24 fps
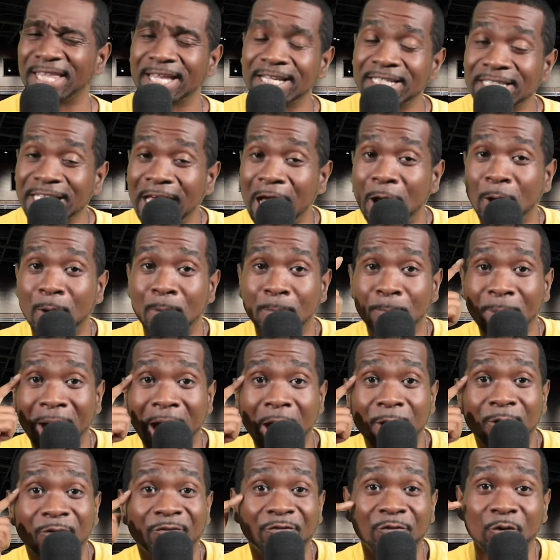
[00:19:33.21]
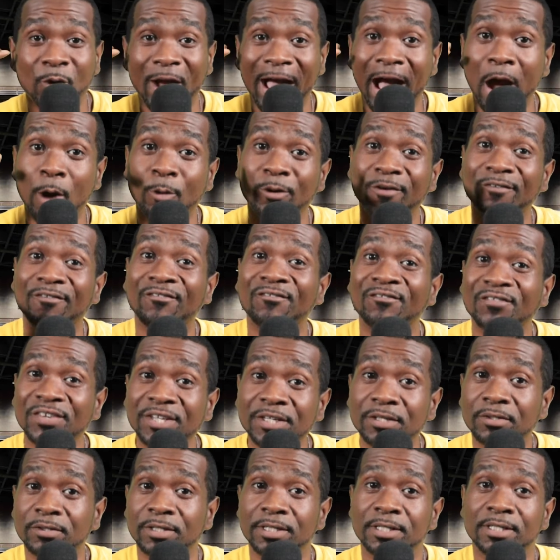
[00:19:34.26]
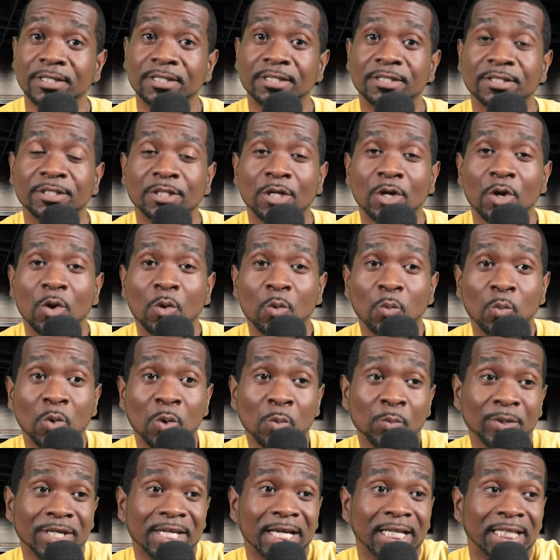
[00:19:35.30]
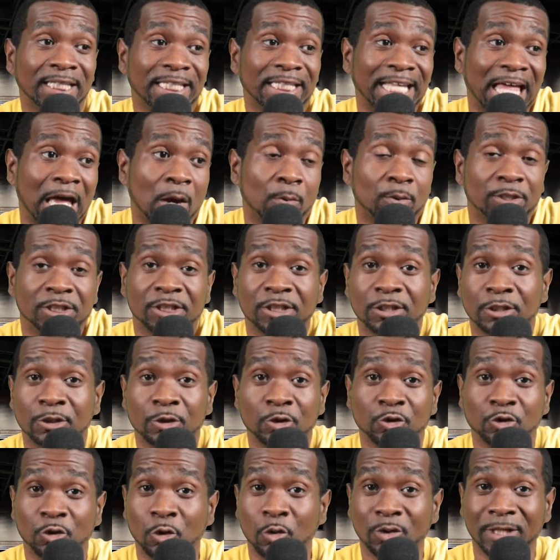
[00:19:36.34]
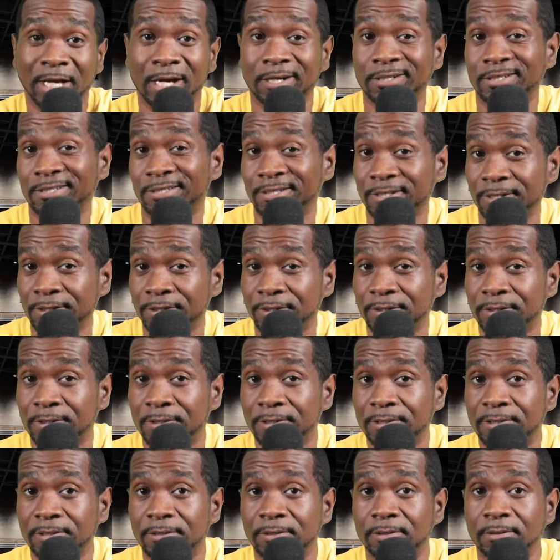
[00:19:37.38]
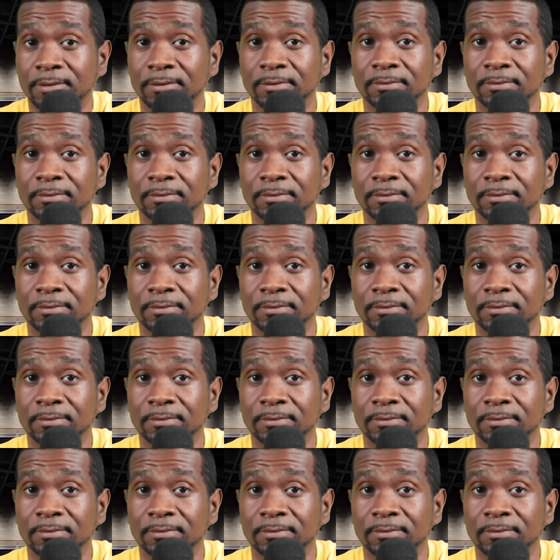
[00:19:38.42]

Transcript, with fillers: That's how powerful our fear is when we allow it to control our decisions.